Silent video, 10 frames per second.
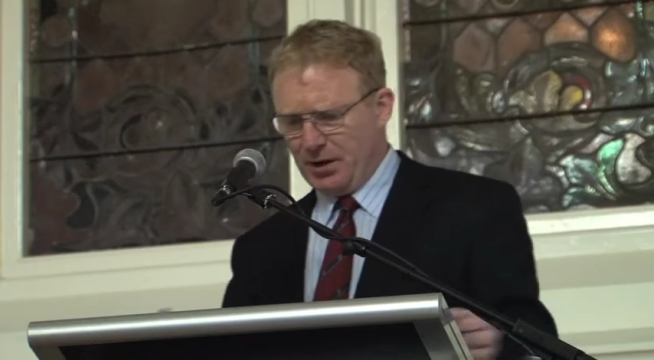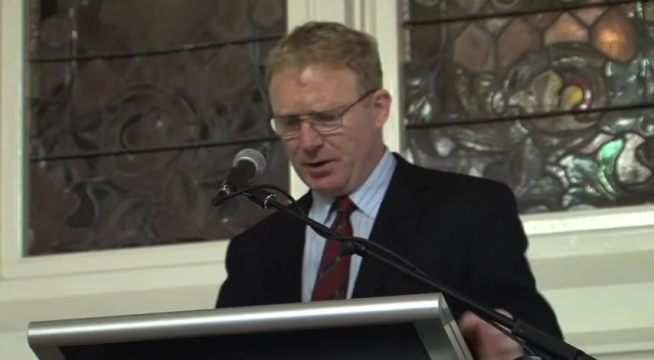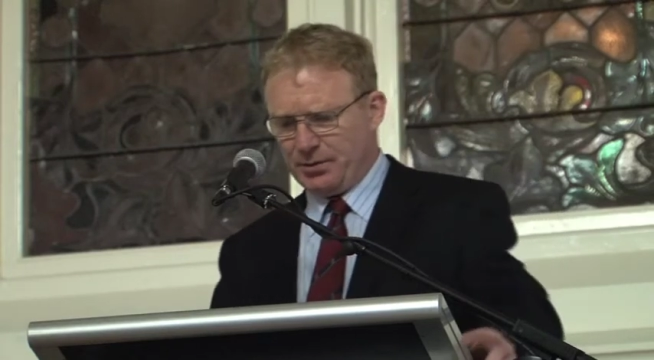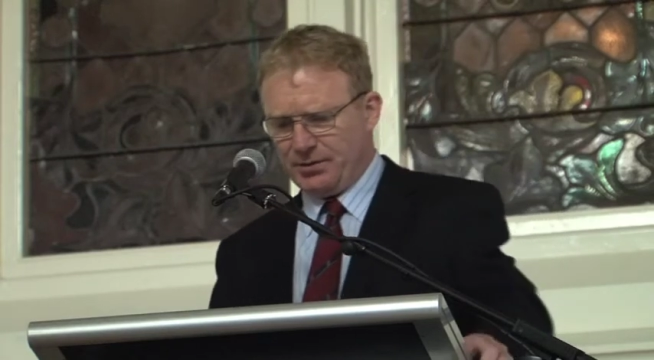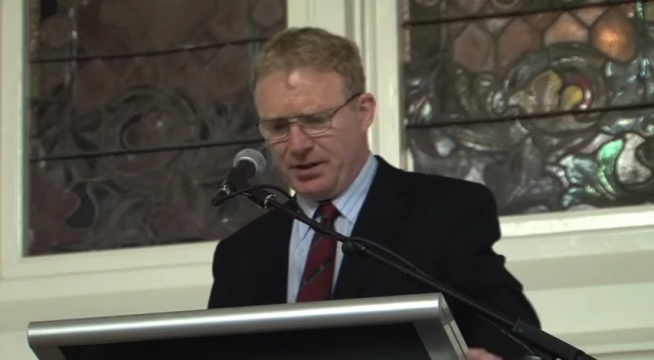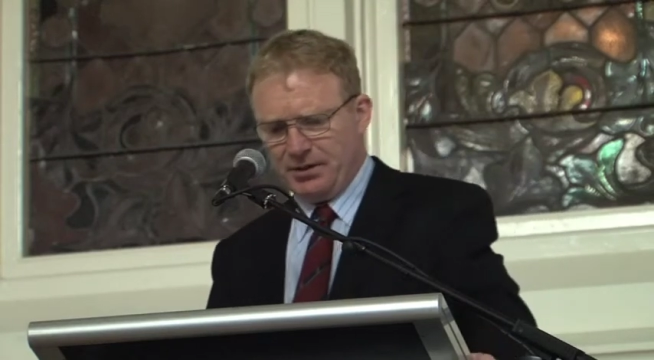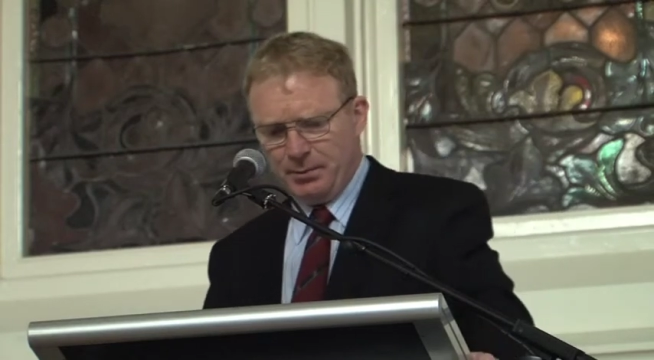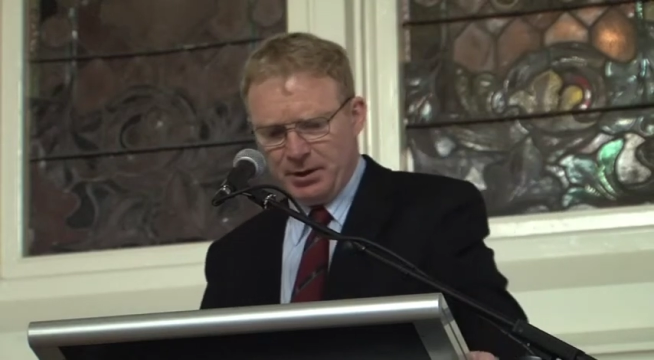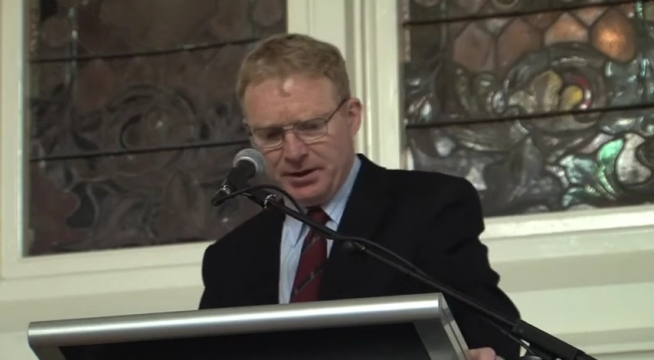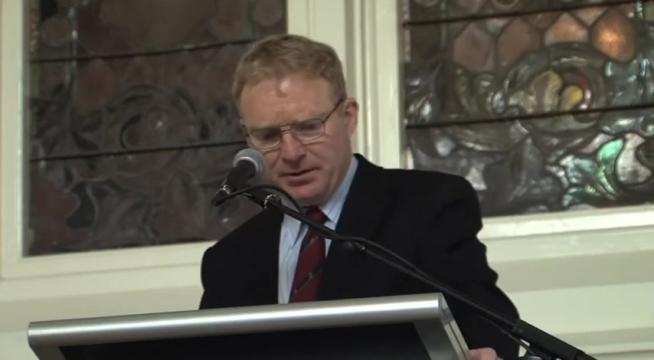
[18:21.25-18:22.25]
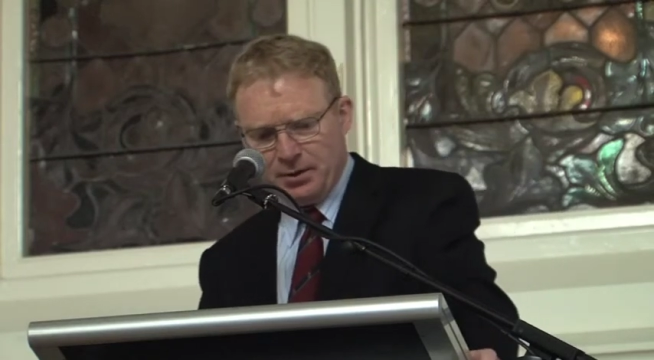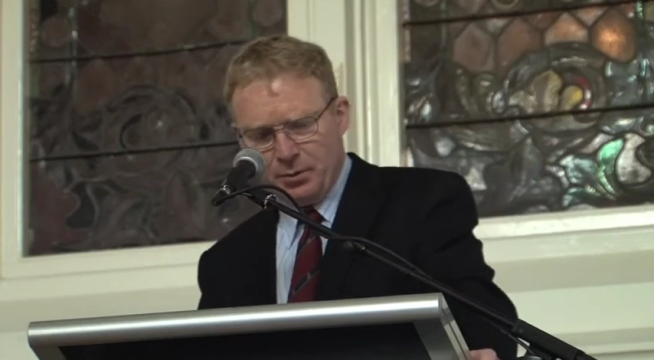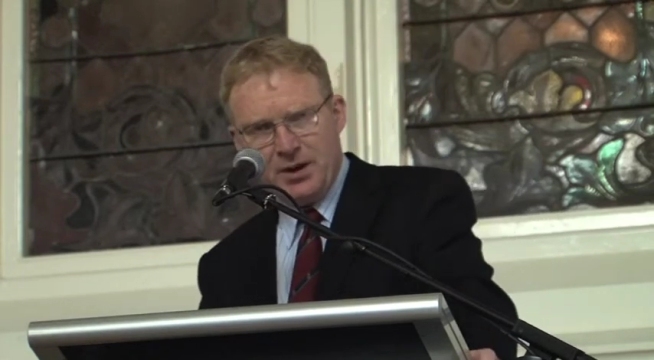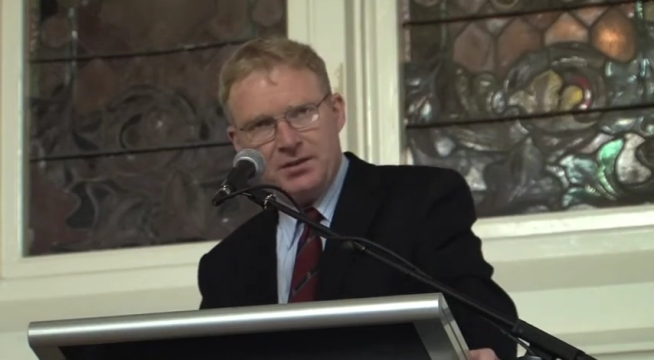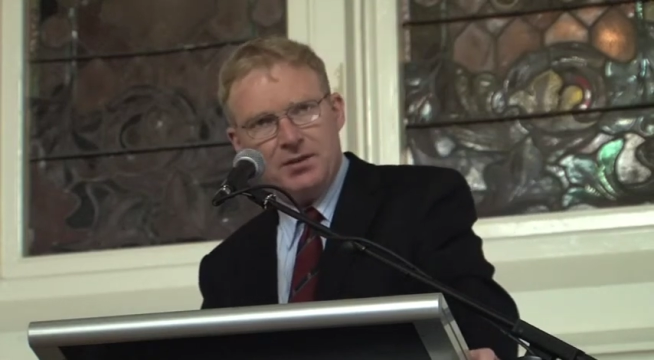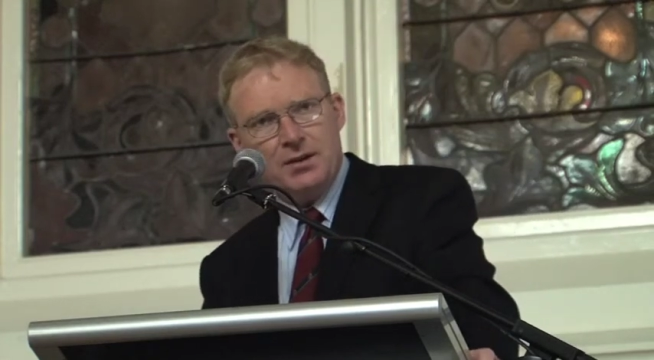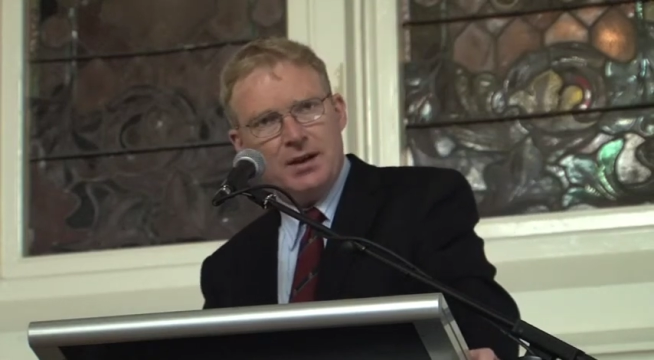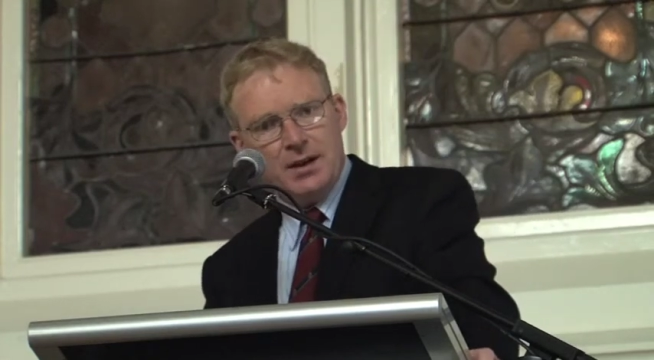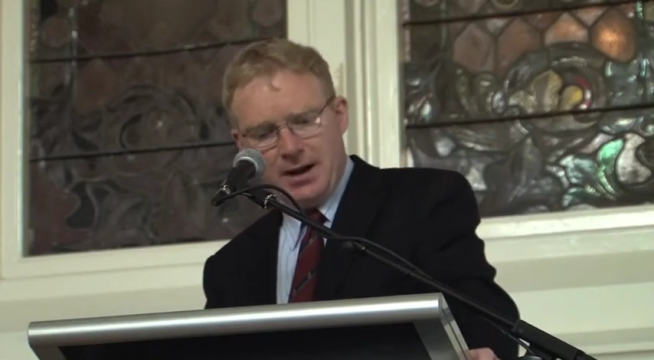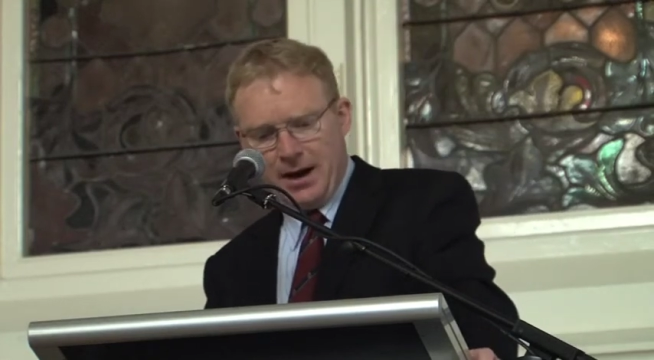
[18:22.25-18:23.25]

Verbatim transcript: social sensibilities in the West.